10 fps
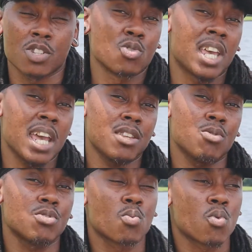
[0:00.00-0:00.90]
So you can't
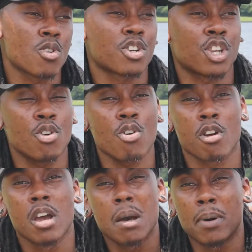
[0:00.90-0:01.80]
use the word cure,